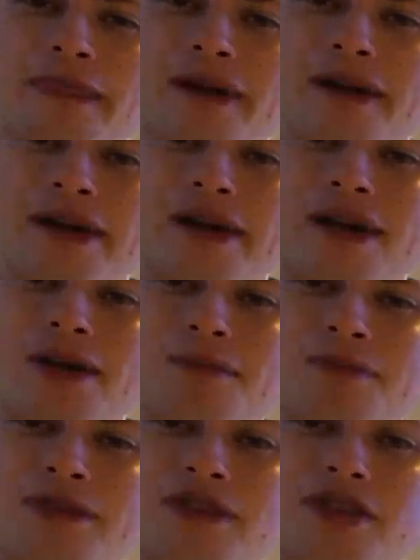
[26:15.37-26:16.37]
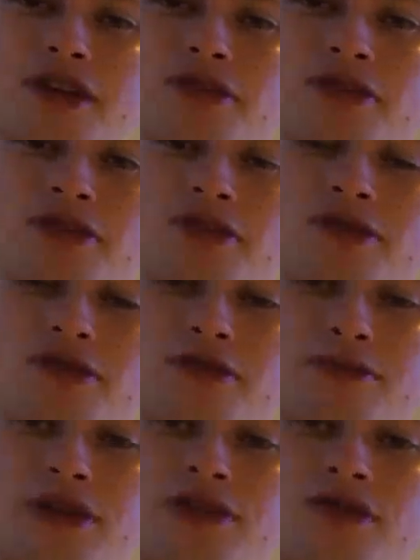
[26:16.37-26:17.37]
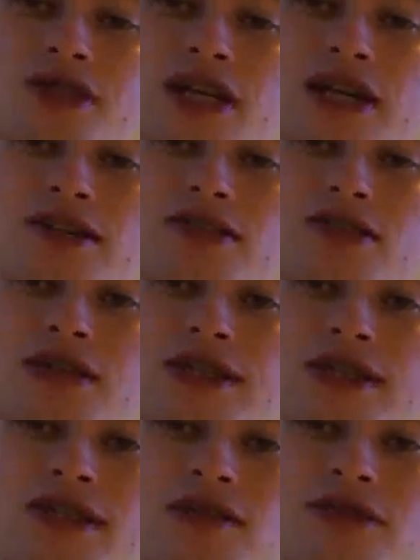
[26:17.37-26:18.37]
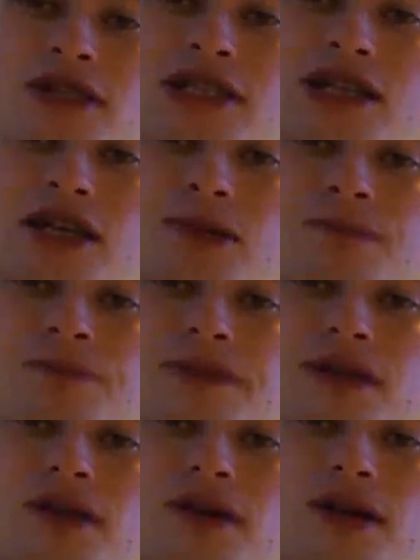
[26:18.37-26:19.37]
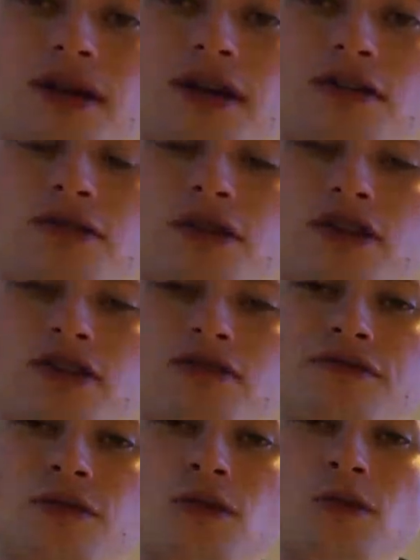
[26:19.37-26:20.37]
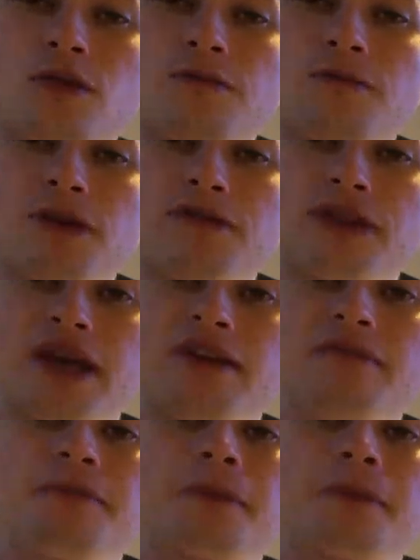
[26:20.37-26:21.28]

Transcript: So Pixel saying 260 for the Slan. Crocus 450.